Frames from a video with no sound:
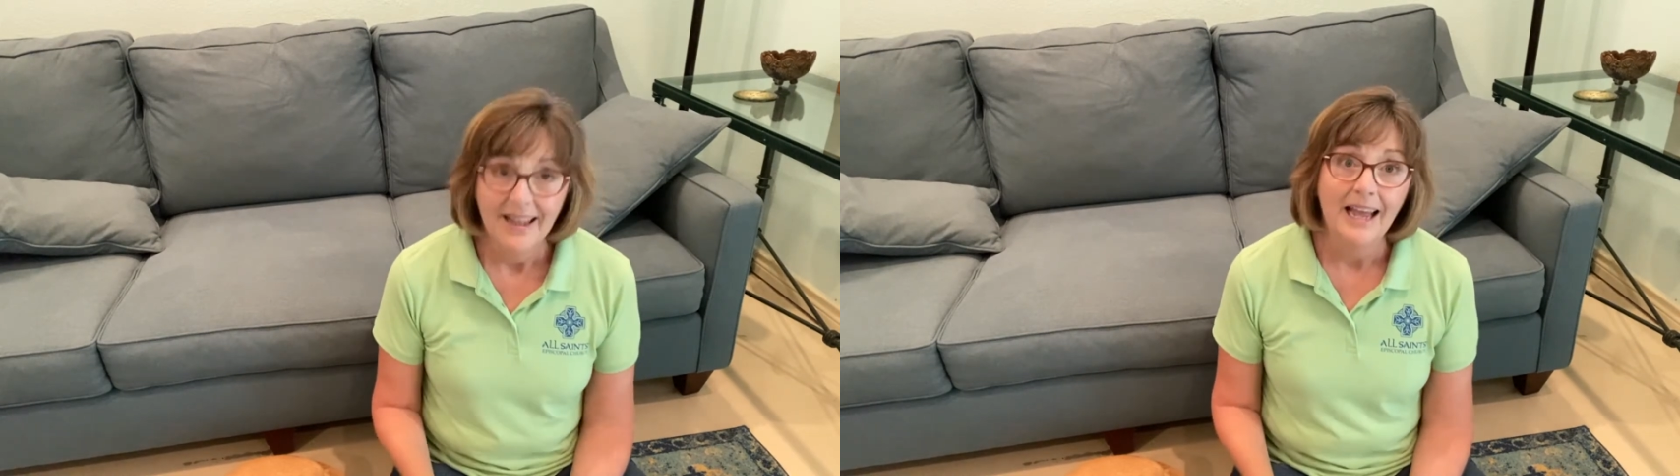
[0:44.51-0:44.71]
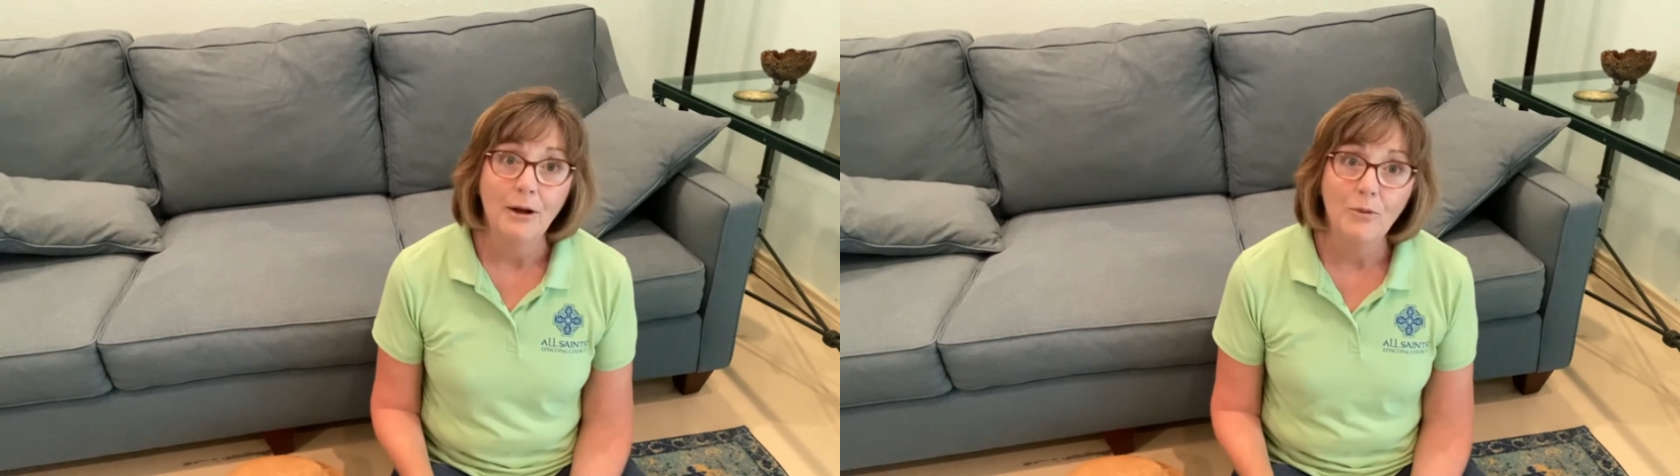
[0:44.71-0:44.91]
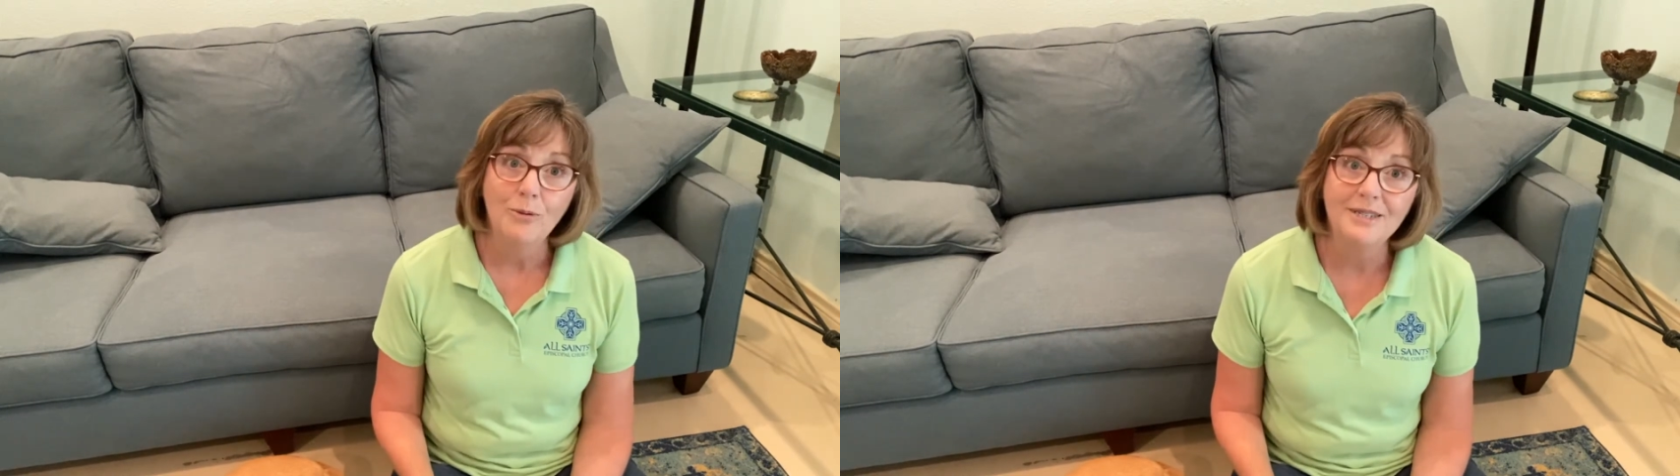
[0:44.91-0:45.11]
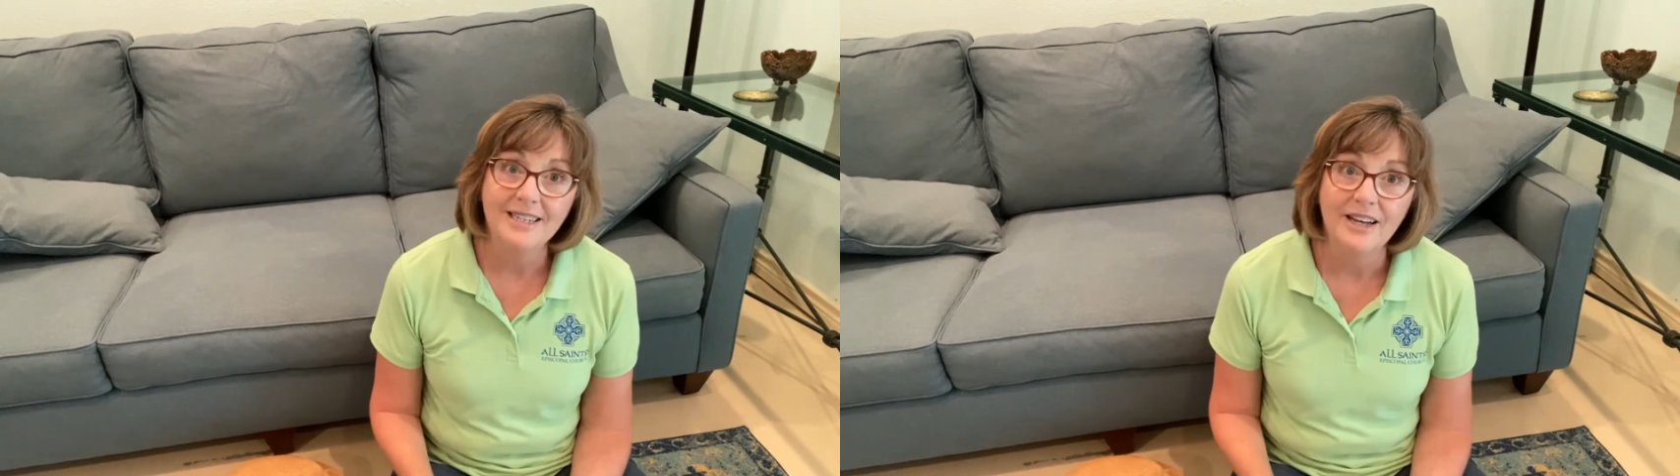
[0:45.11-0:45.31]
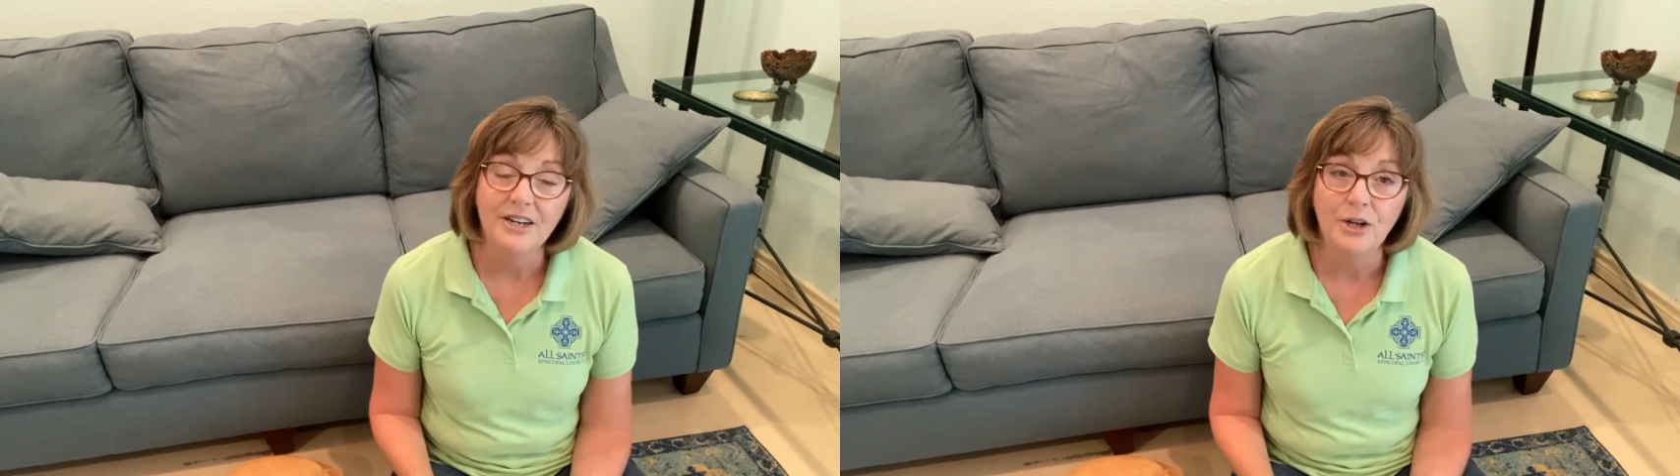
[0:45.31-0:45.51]
And we'll be
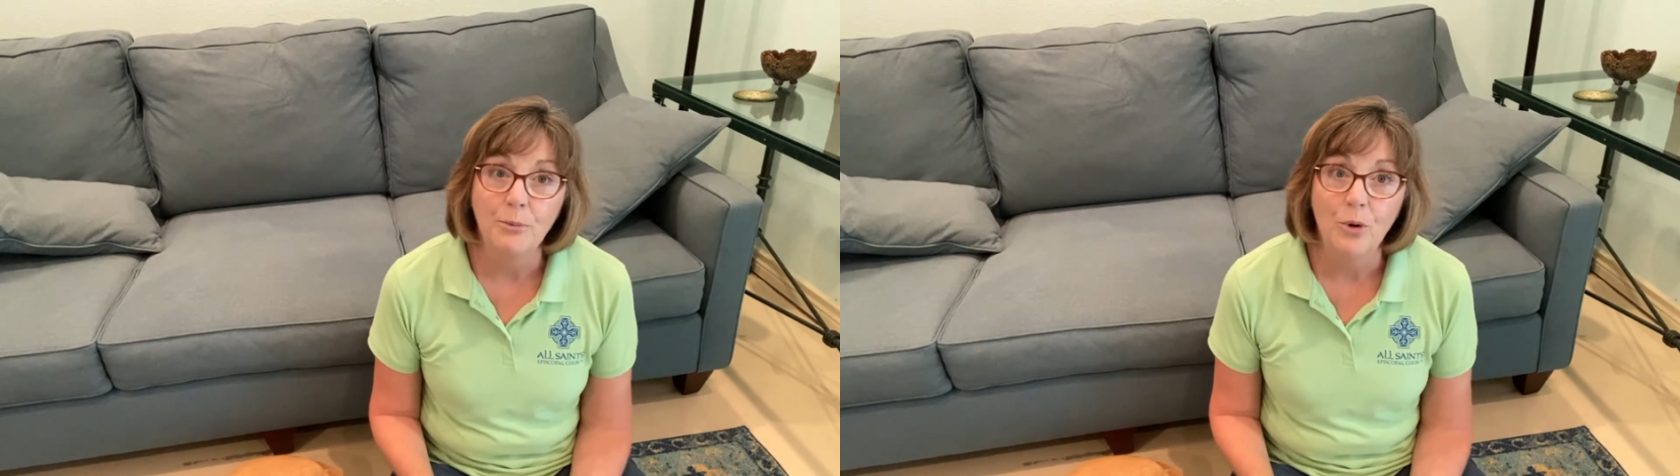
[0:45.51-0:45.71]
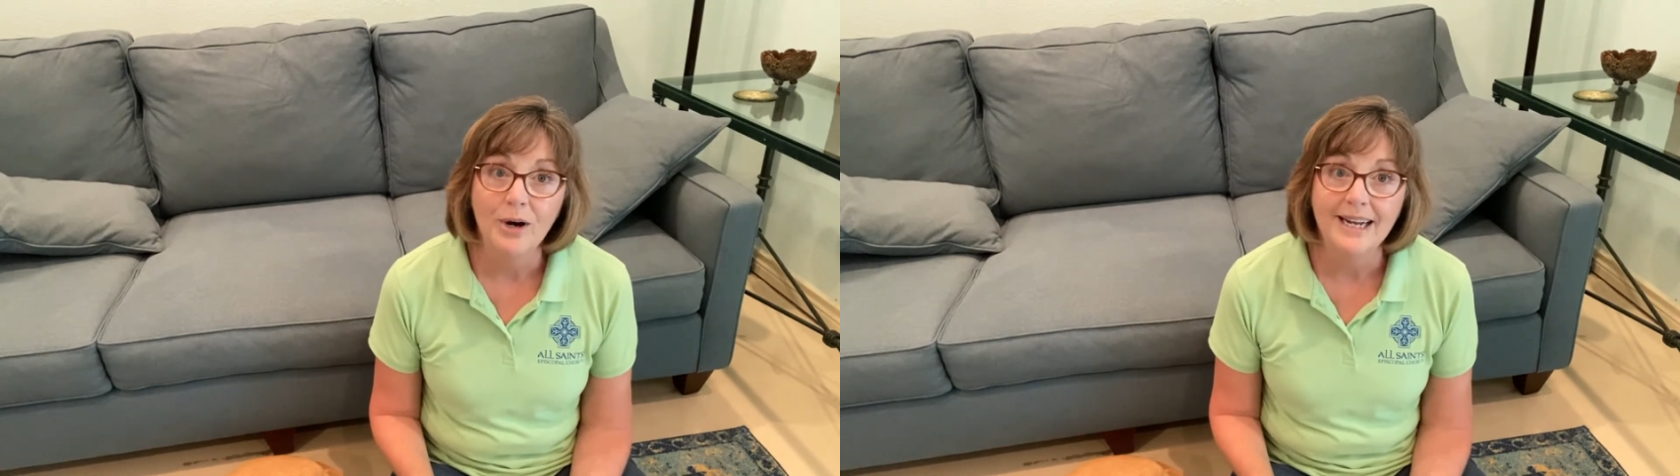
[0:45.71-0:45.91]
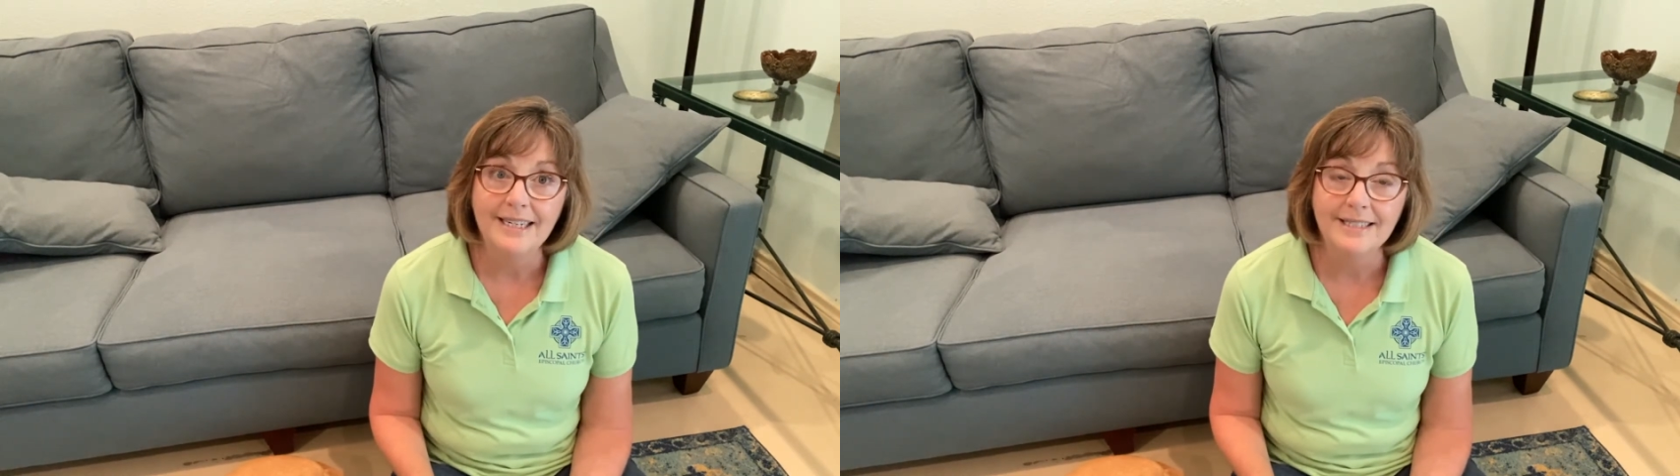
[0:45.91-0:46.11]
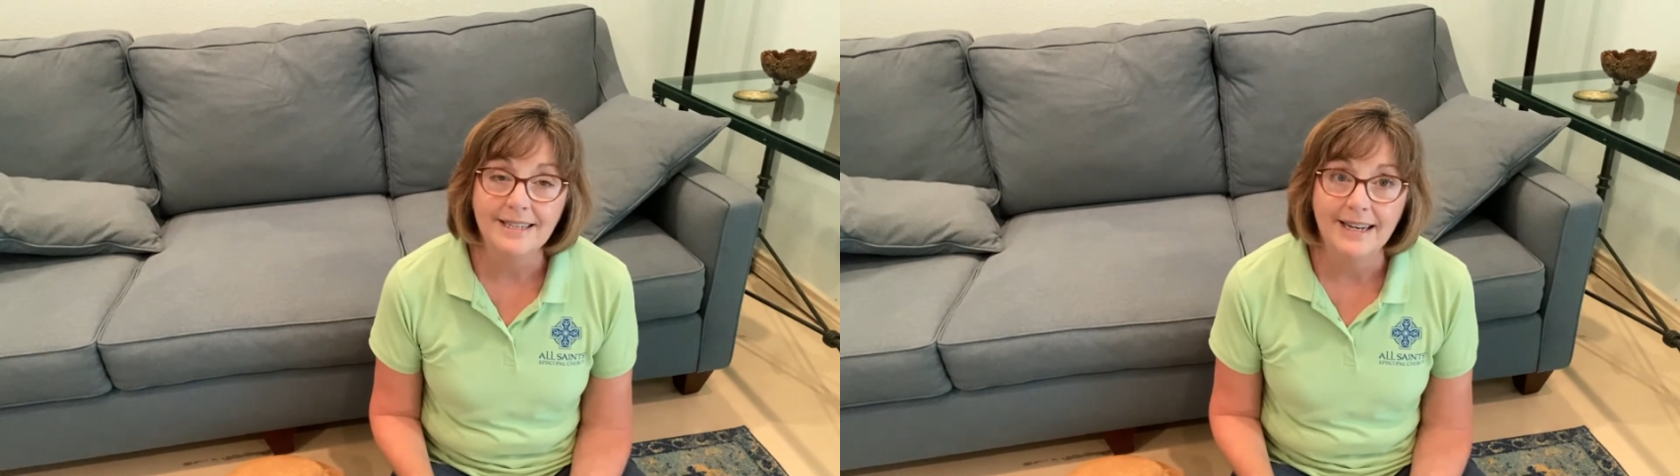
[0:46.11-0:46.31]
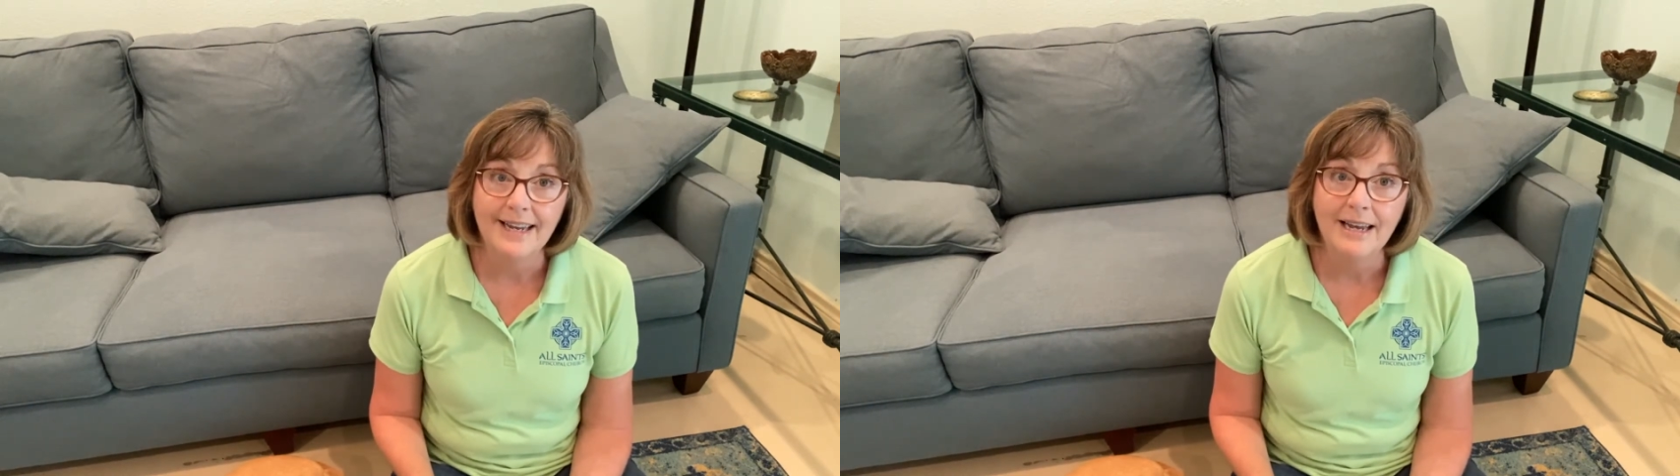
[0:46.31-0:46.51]
telling you more each
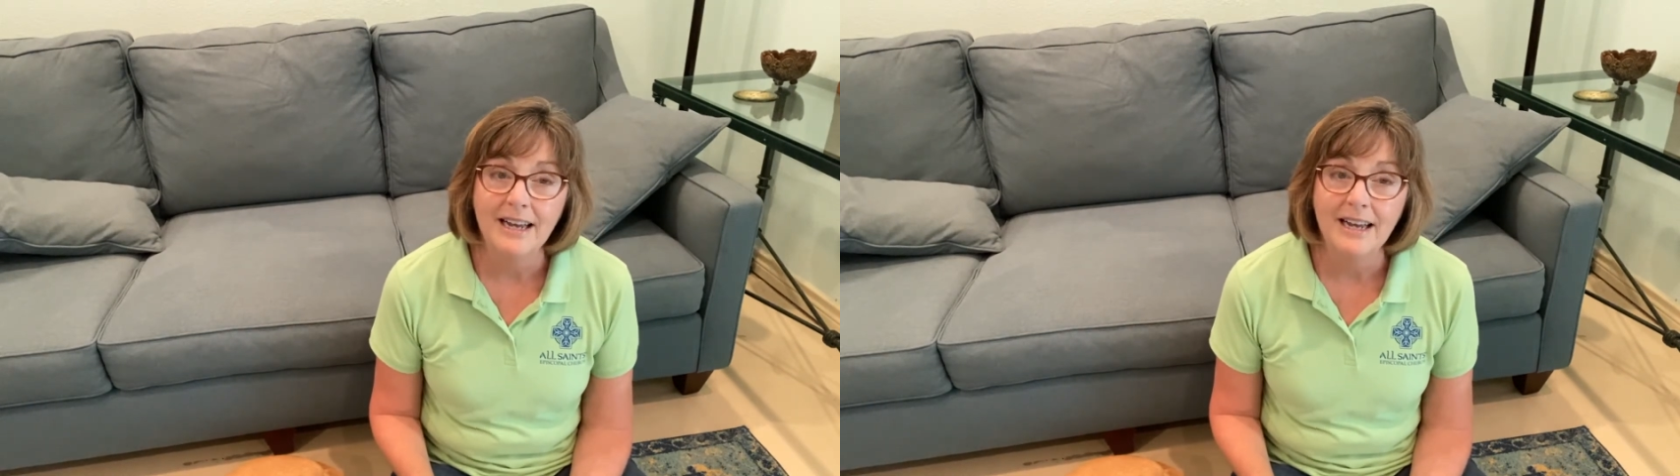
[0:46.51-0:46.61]
Sunday